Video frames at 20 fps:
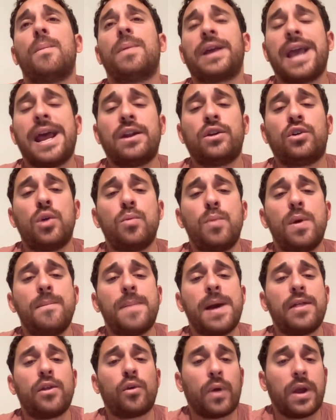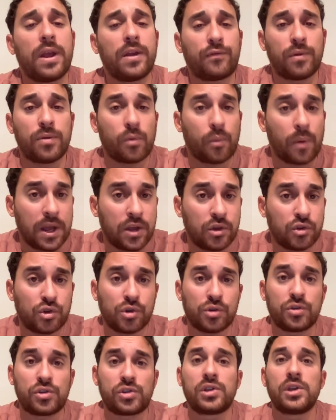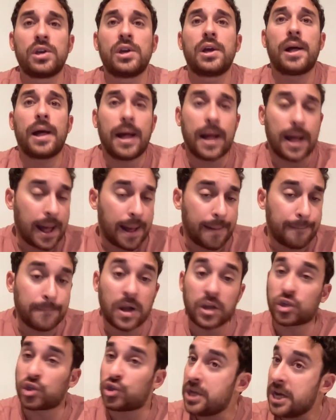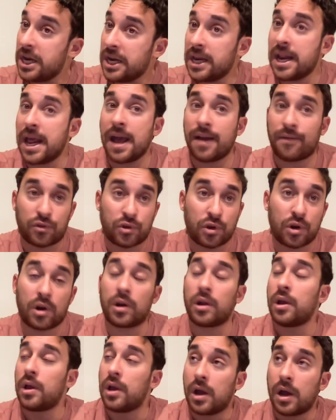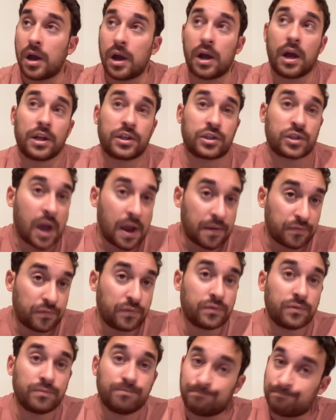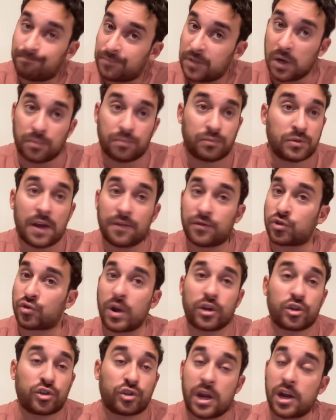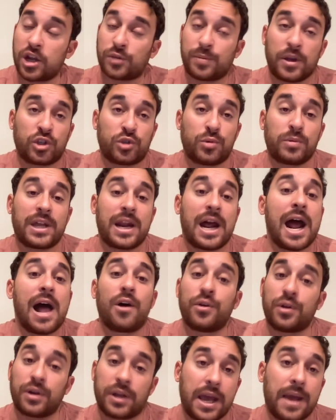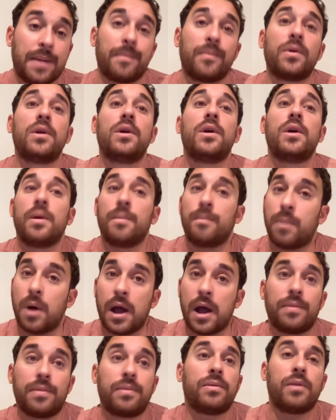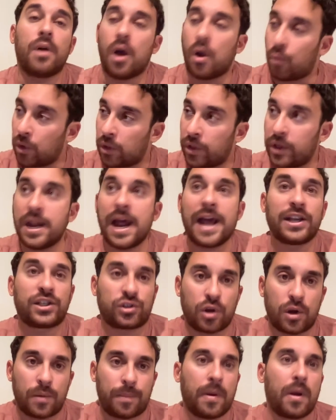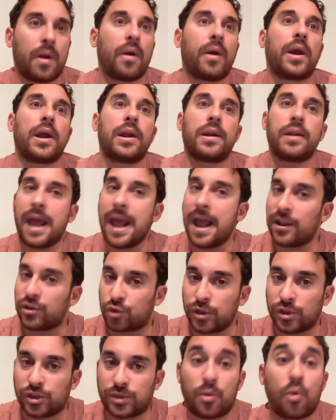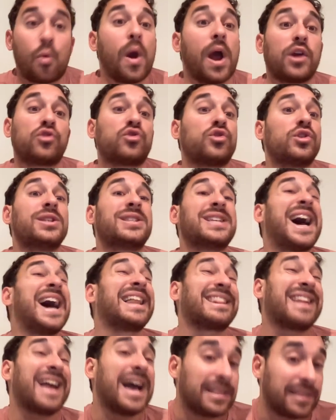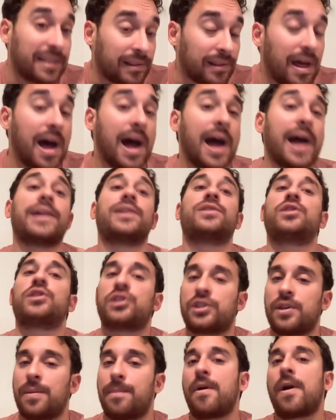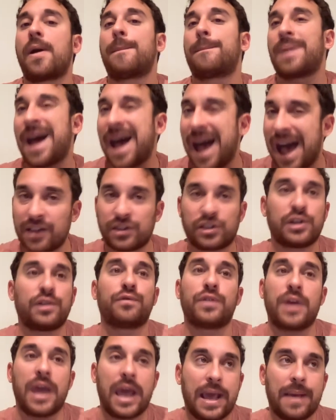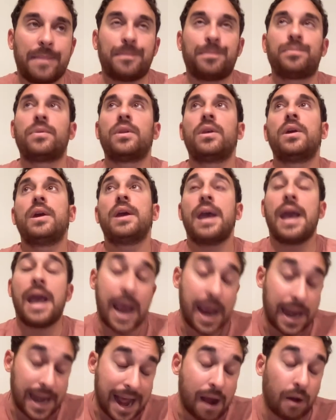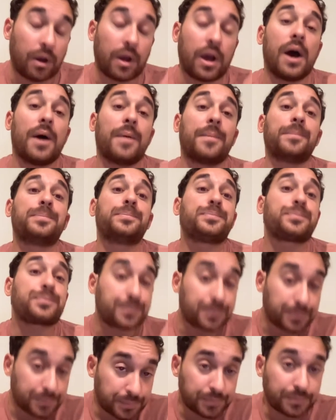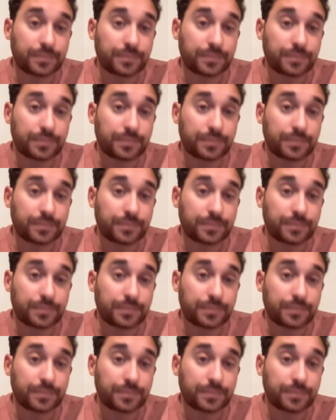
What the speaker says: So, but again, good win from the Rangers. Much needed after a tough stretch there, especially with that Islander game. But a really nice third period, answering some questions. I like the lines. This is a very positive game and outcome.